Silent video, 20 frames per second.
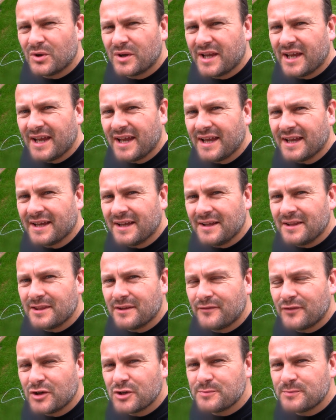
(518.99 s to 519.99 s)
Okay,
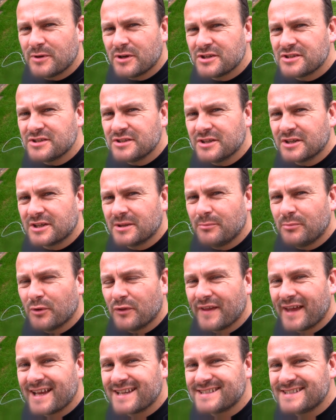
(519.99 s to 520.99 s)
the first person that can
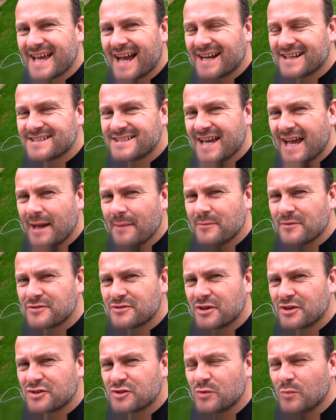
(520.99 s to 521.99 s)
put the exact time they
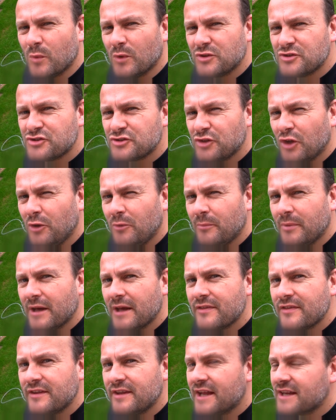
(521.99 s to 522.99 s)
saw someone
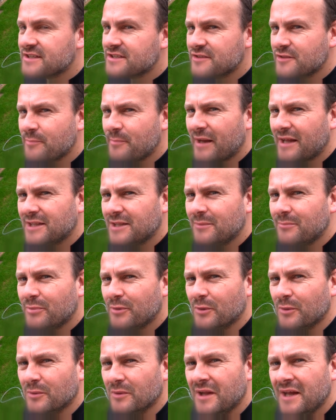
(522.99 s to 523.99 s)
sunbathing next to the paddling
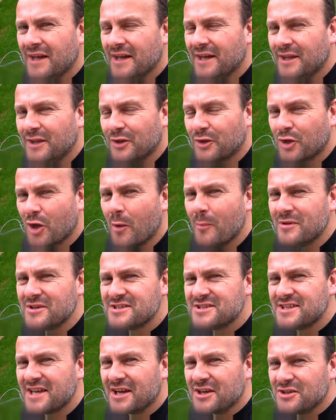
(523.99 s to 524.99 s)
pool in the
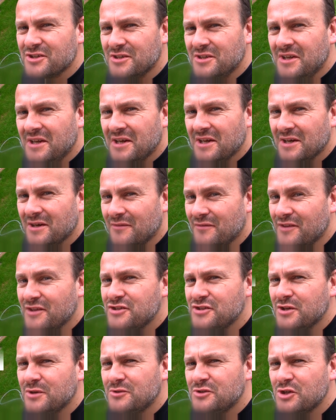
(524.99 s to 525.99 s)
comments section of
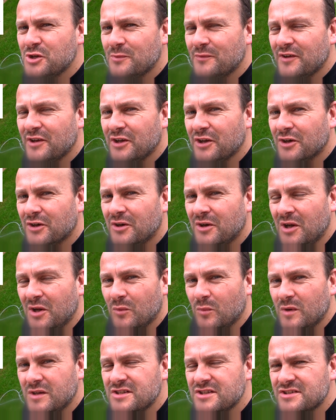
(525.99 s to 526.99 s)
this YouTube video
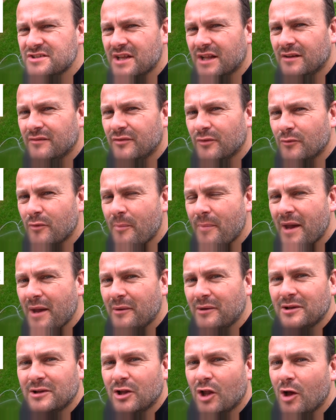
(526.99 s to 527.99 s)
wins herself a
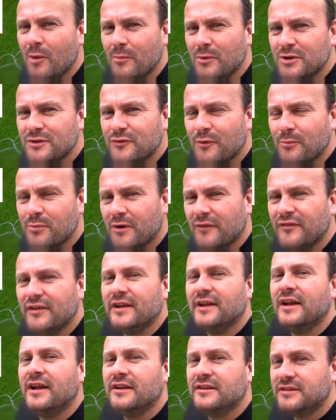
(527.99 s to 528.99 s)
Repairing Lawnmowers for
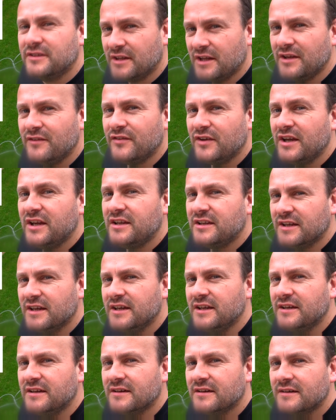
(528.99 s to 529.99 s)
Profit D V
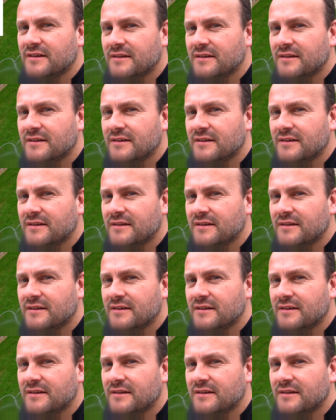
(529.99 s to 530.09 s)
D.